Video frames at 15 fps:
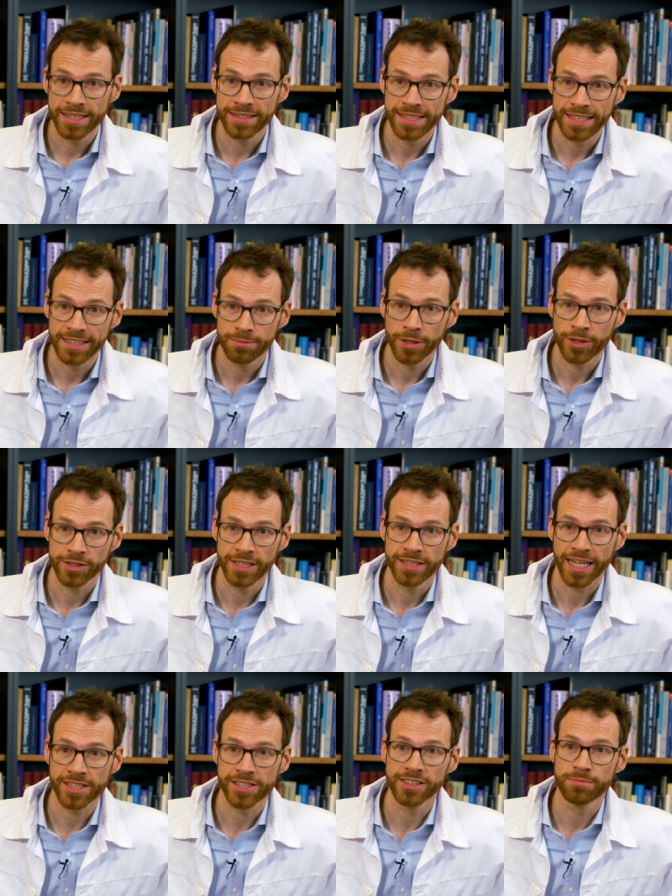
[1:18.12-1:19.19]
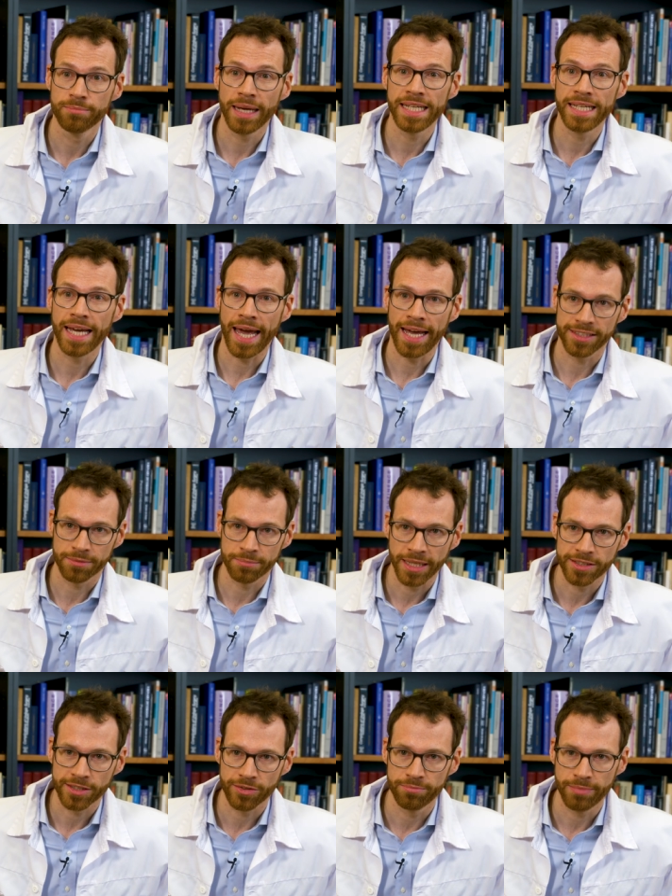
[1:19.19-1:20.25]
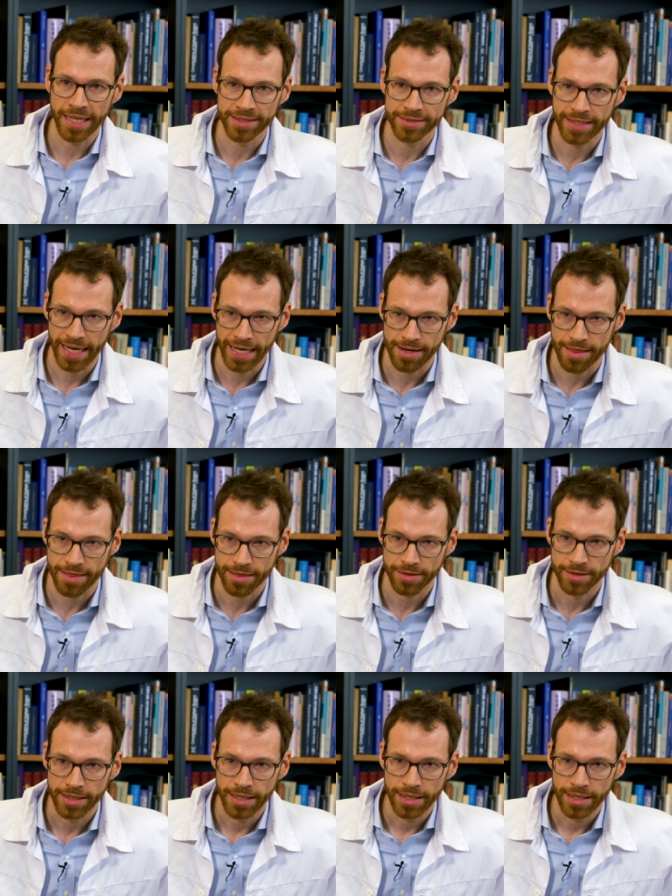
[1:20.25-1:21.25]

disease because it touches many aspects of man's health.